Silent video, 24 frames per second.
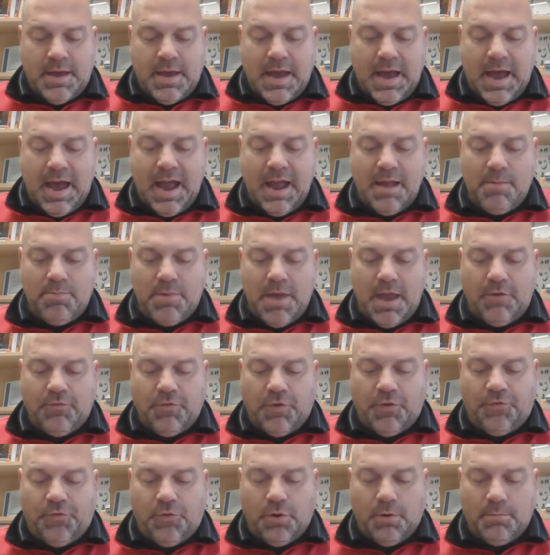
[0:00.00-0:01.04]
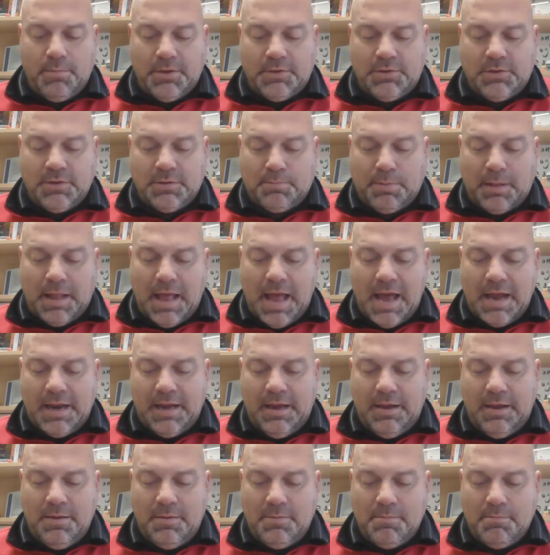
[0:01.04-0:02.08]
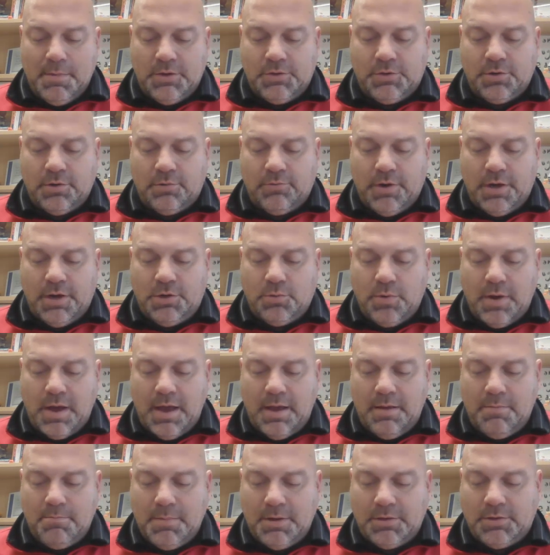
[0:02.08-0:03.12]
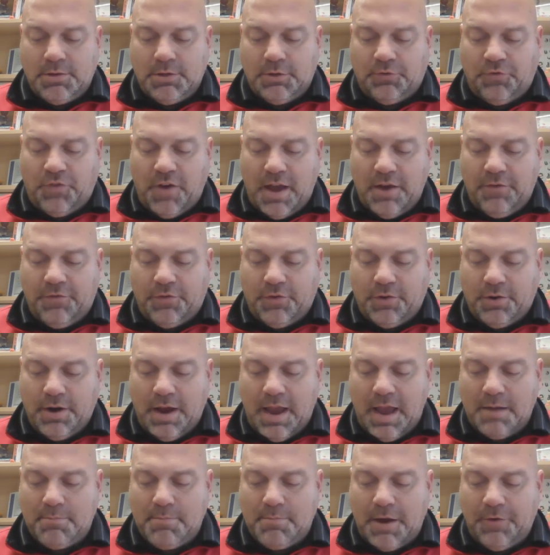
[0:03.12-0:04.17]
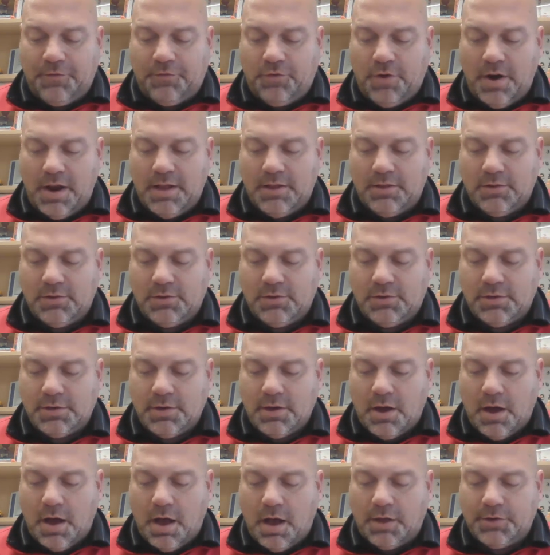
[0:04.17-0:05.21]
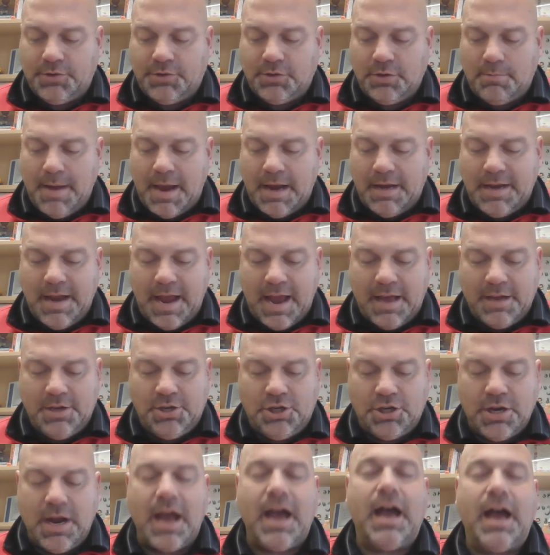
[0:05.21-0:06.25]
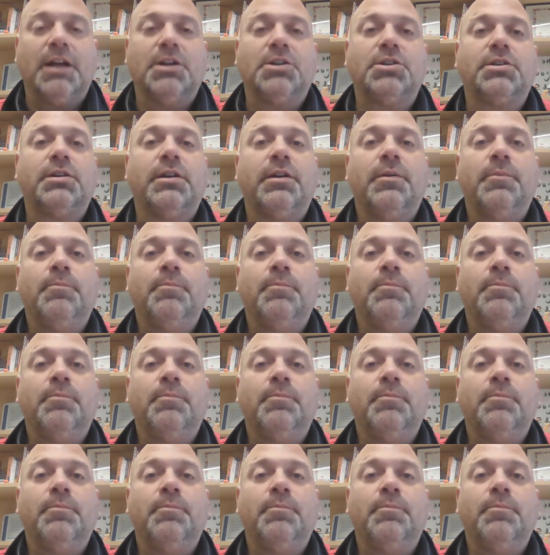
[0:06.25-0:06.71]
I am thankful for Mrs. Blotty, Mr. Ridgway, Mrs. Pfeiffer, and my friends. Also, my dad, Josh.